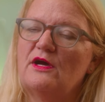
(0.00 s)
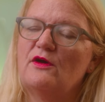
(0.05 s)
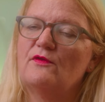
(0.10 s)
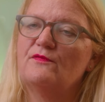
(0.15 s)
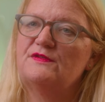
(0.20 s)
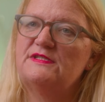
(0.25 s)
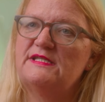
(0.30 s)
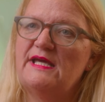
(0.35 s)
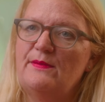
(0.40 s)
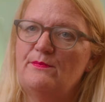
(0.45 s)

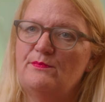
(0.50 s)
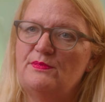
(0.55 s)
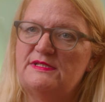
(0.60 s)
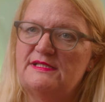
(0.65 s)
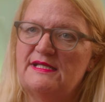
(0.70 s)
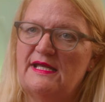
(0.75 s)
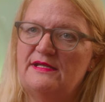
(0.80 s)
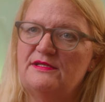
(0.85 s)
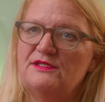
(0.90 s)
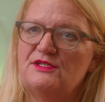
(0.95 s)
of
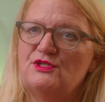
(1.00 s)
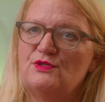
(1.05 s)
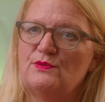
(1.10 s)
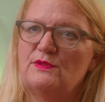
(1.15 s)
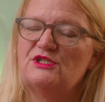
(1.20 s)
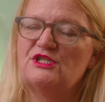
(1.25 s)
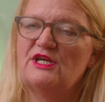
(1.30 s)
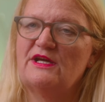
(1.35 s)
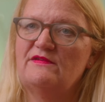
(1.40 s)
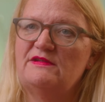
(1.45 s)
10% to a
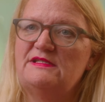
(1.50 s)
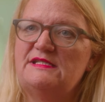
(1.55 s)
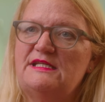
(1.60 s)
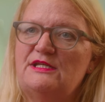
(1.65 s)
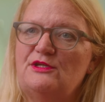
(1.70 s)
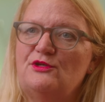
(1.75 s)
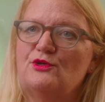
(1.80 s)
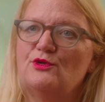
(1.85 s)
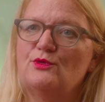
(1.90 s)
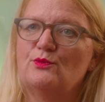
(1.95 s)
charity
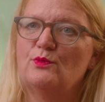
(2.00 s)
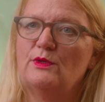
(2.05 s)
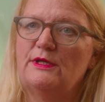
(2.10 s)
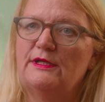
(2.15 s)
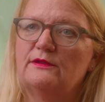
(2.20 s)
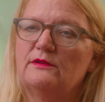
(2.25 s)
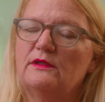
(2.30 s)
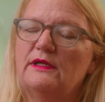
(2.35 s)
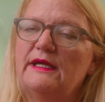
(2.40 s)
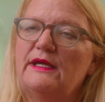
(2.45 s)
in your will,